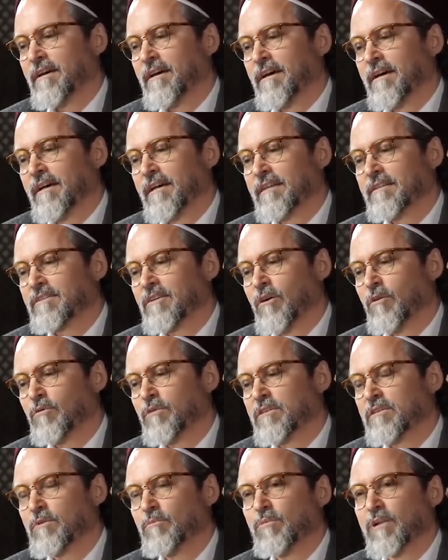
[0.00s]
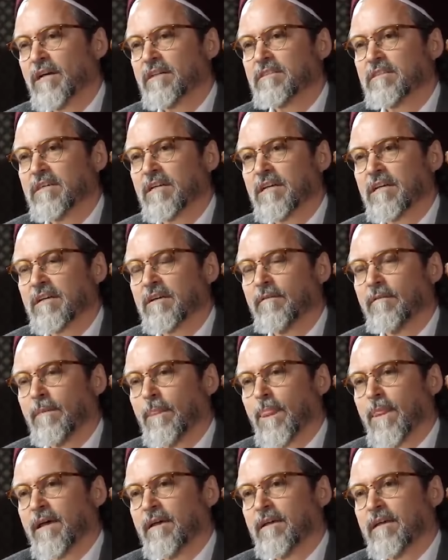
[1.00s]
It's always a blessing
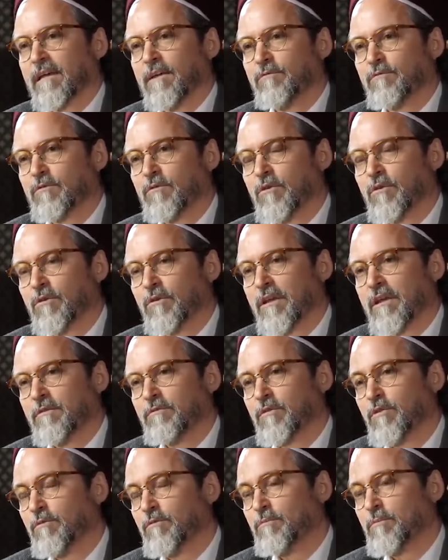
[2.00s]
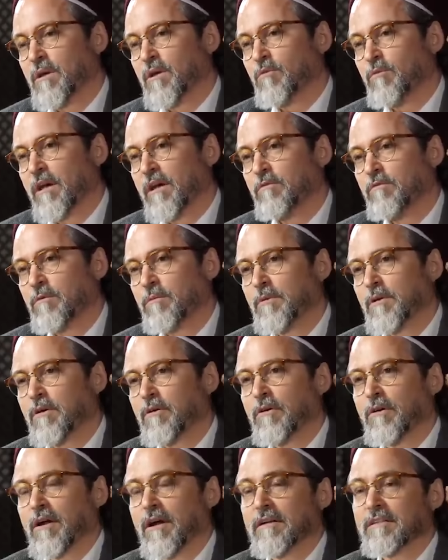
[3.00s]
if you've been away from the
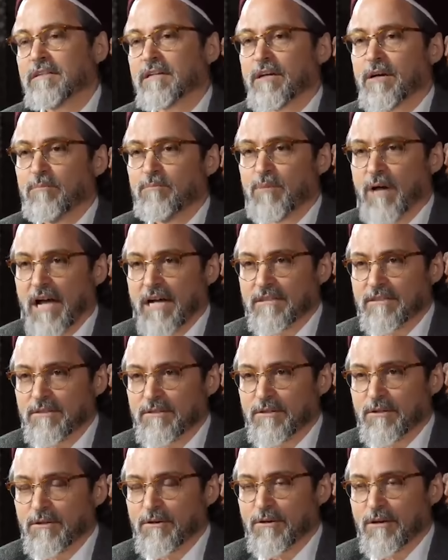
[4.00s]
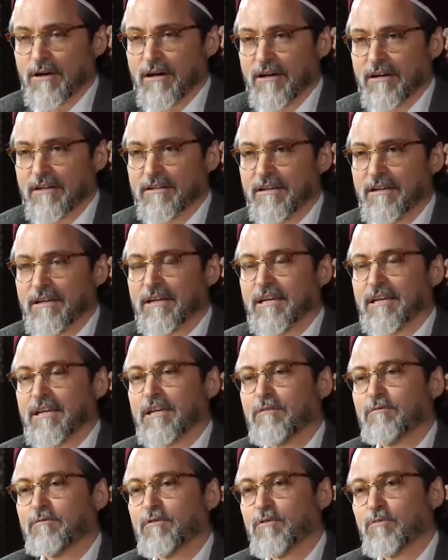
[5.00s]
Quran to come back to the Quran,
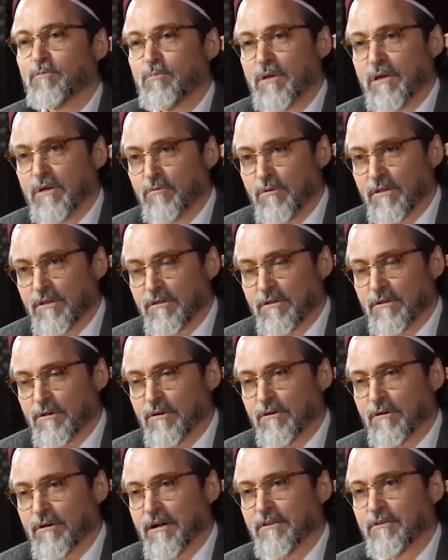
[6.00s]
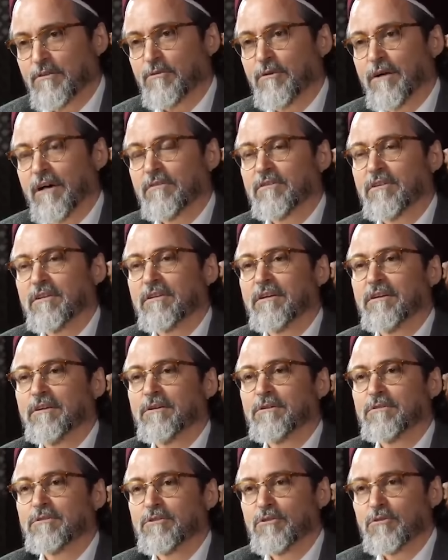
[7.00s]
if you've been with the Quran throughout the
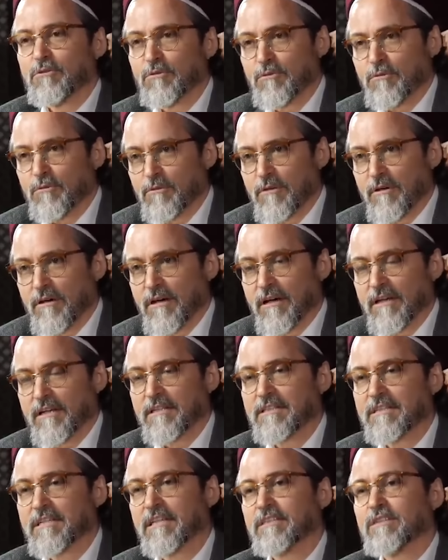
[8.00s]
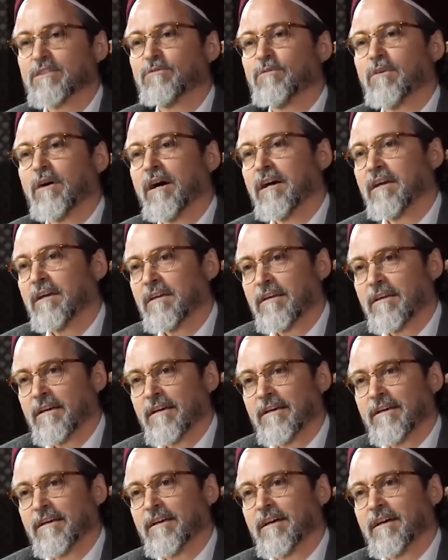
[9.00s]
year to intensify